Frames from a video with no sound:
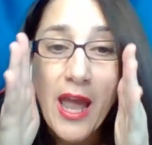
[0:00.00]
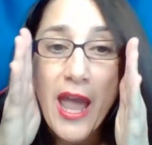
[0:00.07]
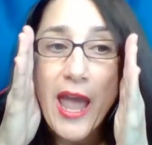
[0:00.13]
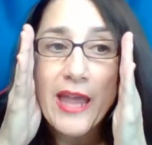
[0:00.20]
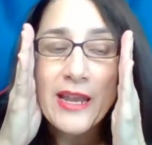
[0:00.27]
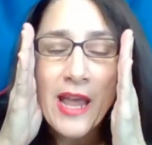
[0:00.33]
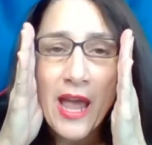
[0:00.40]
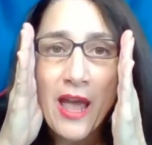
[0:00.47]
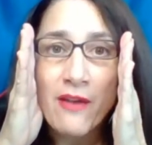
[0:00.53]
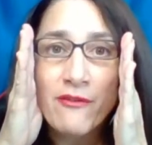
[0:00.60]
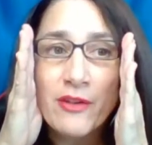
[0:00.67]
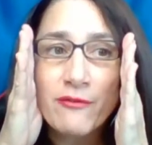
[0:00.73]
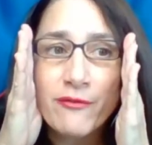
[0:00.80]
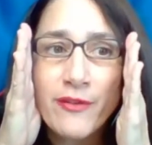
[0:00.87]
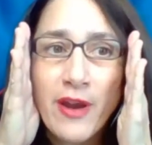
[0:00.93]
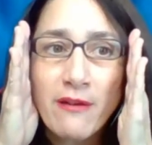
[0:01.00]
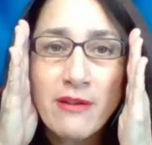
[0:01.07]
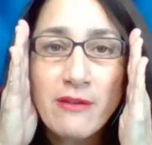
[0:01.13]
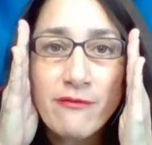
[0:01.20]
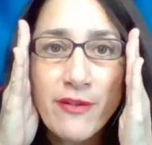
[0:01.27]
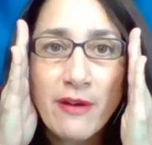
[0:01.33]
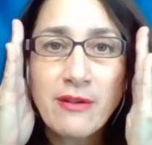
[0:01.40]
and have it very,
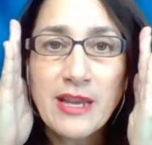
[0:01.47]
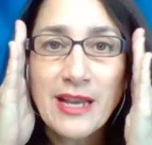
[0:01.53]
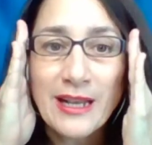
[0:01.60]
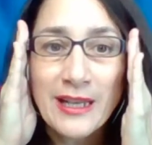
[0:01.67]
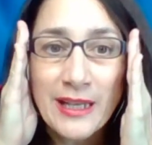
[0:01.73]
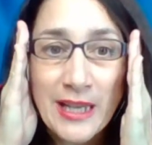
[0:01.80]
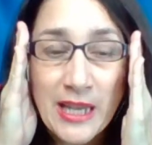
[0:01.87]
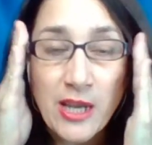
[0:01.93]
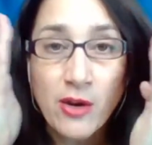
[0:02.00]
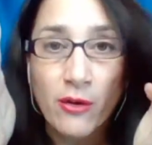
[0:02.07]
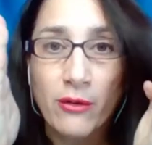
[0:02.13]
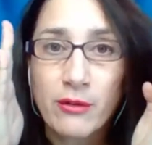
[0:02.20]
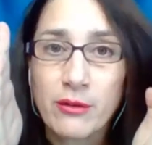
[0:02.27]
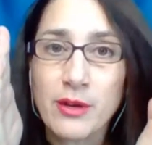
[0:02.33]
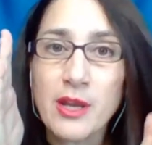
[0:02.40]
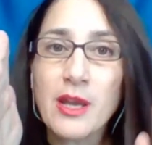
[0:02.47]
very clear